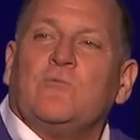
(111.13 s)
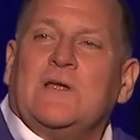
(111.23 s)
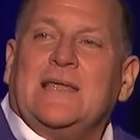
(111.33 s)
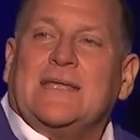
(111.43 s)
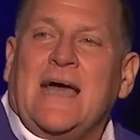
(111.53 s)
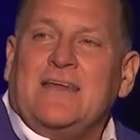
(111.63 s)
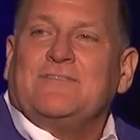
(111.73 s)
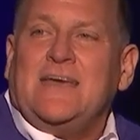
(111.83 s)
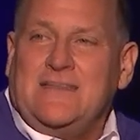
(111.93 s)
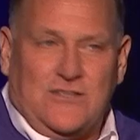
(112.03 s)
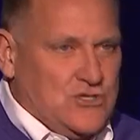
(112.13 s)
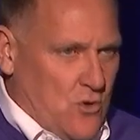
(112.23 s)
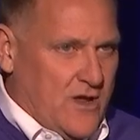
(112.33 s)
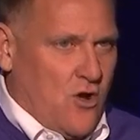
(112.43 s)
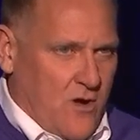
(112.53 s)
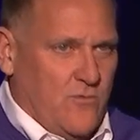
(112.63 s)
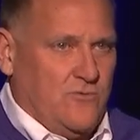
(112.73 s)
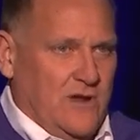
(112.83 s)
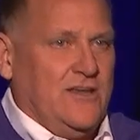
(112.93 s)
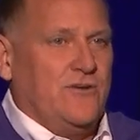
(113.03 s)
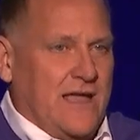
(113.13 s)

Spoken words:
really kind of getting the toy going when really you're